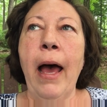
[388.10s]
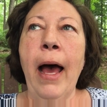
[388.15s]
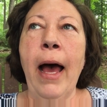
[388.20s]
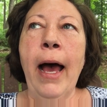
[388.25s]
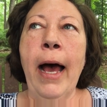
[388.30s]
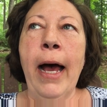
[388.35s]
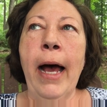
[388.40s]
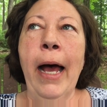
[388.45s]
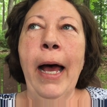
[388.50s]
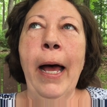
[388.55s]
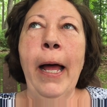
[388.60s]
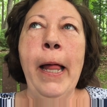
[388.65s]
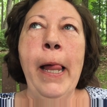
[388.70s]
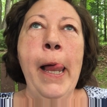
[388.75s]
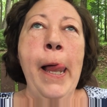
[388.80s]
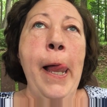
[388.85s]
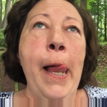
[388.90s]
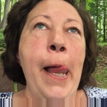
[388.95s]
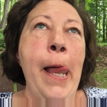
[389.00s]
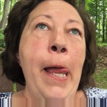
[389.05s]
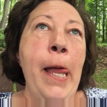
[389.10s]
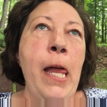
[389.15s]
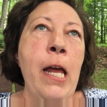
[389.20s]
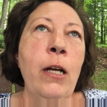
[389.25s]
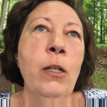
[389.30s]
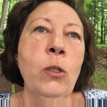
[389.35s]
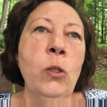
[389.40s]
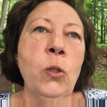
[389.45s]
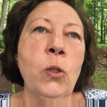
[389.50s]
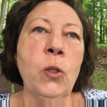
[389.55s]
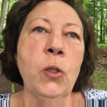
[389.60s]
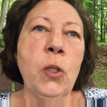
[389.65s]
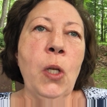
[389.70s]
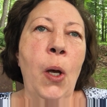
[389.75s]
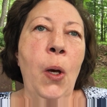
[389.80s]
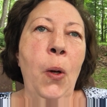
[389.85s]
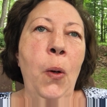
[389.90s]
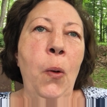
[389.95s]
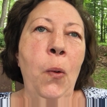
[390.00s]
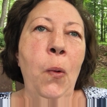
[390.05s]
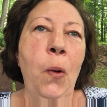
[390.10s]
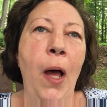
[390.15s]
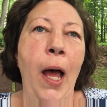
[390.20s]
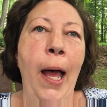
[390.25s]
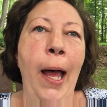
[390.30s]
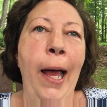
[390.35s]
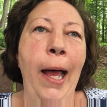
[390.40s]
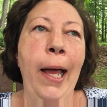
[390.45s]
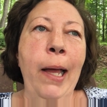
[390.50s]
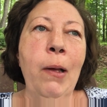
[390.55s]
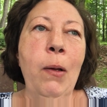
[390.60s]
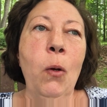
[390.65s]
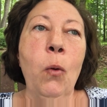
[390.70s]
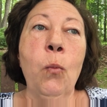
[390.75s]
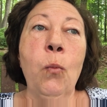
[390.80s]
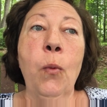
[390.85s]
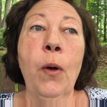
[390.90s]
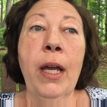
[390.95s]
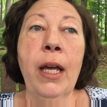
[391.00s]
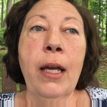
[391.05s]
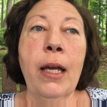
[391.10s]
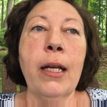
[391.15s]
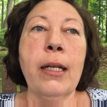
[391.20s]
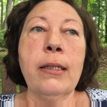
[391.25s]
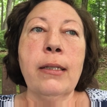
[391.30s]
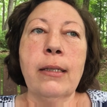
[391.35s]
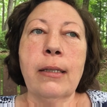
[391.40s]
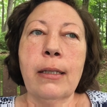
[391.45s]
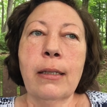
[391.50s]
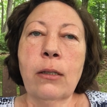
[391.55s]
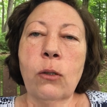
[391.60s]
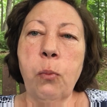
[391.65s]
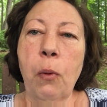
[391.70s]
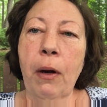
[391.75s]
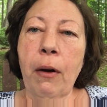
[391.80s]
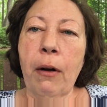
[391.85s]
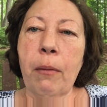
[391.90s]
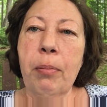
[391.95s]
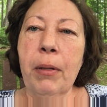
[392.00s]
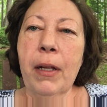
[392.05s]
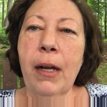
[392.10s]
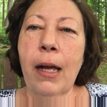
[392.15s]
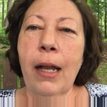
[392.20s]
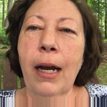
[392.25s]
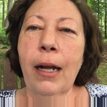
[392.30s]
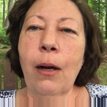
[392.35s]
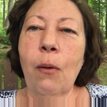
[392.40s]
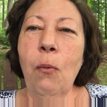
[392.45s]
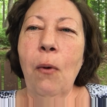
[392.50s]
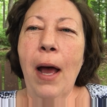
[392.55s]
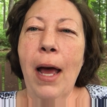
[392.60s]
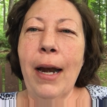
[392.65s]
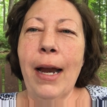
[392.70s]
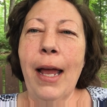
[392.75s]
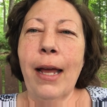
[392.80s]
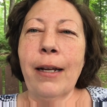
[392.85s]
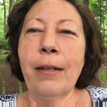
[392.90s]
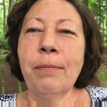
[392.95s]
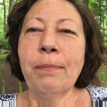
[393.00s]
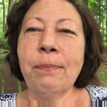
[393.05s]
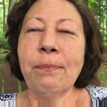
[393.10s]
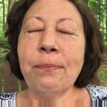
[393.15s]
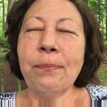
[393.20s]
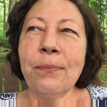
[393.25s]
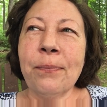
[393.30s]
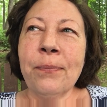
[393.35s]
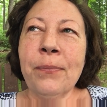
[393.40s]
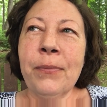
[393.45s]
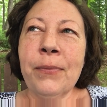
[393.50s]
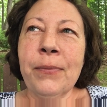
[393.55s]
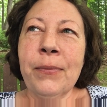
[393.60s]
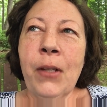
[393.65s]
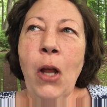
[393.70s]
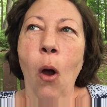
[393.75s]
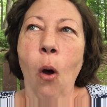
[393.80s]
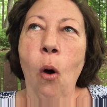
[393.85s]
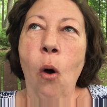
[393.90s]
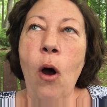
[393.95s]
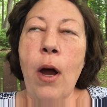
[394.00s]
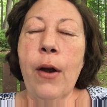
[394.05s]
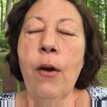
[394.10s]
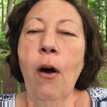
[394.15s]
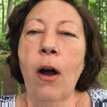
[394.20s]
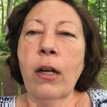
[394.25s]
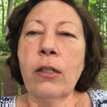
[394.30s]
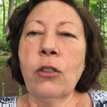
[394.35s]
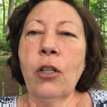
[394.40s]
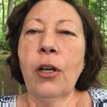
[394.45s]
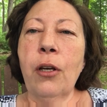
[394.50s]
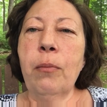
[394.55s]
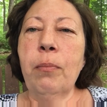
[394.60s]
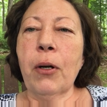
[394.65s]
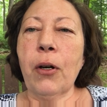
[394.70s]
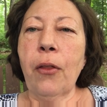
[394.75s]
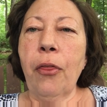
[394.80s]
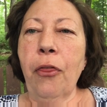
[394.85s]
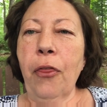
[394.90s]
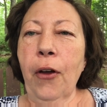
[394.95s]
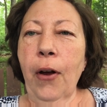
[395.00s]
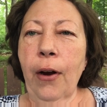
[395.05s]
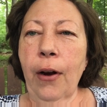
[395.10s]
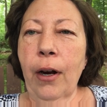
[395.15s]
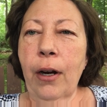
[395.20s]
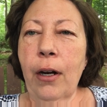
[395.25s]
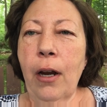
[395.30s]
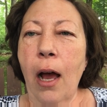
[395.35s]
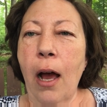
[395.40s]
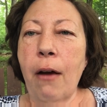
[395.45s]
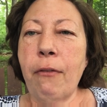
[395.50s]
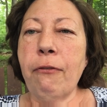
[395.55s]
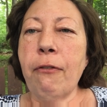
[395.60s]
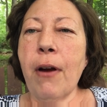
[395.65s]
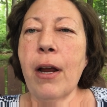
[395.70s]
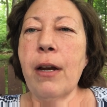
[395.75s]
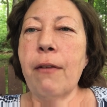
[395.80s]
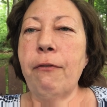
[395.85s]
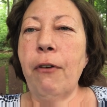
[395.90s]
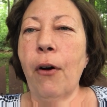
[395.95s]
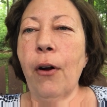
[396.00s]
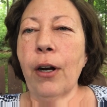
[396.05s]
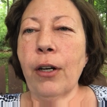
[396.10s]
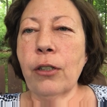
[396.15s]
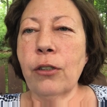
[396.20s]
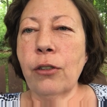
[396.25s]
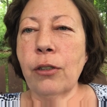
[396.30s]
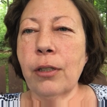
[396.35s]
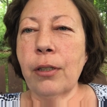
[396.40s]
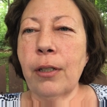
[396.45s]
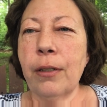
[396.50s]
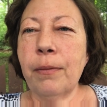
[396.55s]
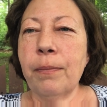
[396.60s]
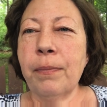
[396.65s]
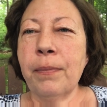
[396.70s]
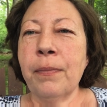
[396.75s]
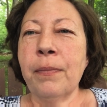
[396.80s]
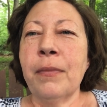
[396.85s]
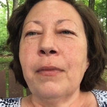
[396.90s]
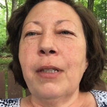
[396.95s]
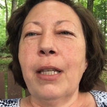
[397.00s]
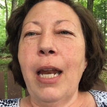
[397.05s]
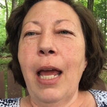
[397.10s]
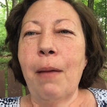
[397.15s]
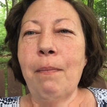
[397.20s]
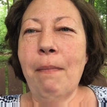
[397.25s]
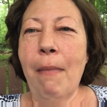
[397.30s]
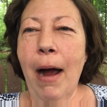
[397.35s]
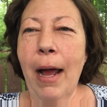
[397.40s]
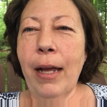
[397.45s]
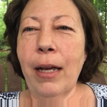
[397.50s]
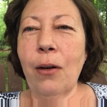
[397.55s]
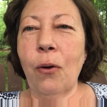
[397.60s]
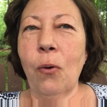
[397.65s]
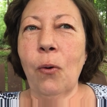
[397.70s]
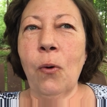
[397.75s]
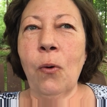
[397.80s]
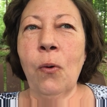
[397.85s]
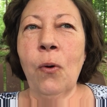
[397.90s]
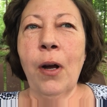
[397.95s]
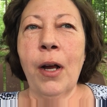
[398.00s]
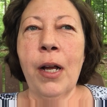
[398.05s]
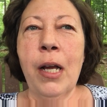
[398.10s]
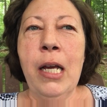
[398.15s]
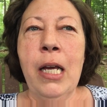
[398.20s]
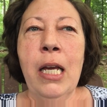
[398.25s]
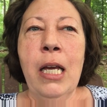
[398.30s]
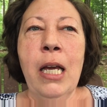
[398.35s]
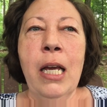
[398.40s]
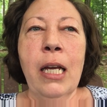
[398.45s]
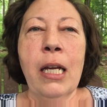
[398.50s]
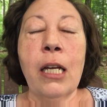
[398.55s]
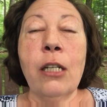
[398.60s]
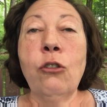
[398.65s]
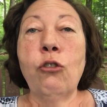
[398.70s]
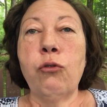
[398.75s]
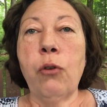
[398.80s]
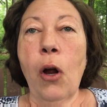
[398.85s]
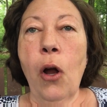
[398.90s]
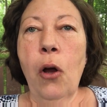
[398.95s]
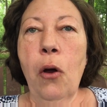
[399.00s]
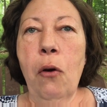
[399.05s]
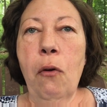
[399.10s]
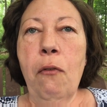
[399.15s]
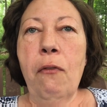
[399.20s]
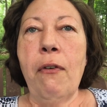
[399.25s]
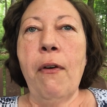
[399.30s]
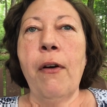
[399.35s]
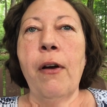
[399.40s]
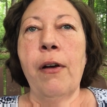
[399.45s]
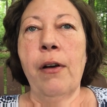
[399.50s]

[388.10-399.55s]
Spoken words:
Uh, since we were planning a wedding, on October 3rd, a friend of ours named Michael drove